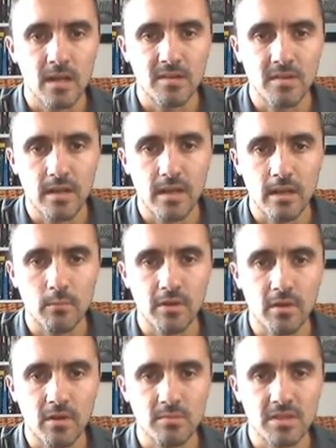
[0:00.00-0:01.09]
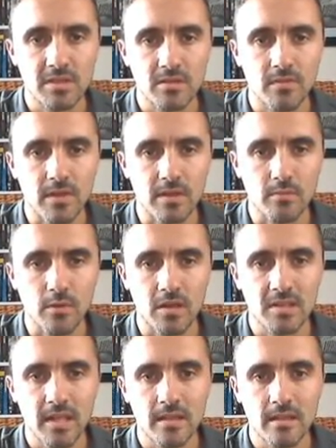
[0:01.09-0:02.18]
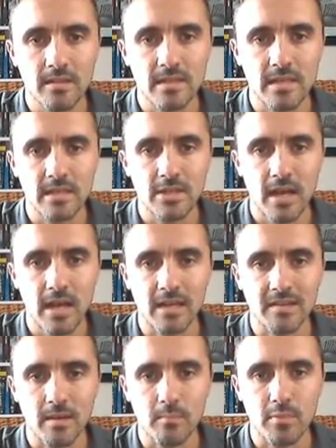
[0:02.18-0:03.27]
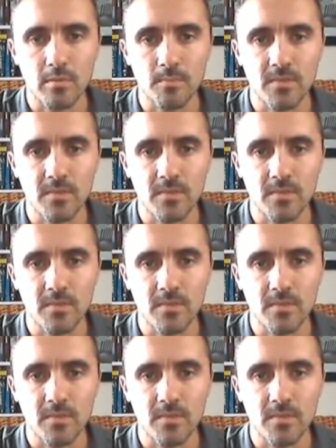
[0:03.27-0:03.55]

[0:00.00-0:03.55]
So here we got some stuff here. So we've got a standard t-shirt example.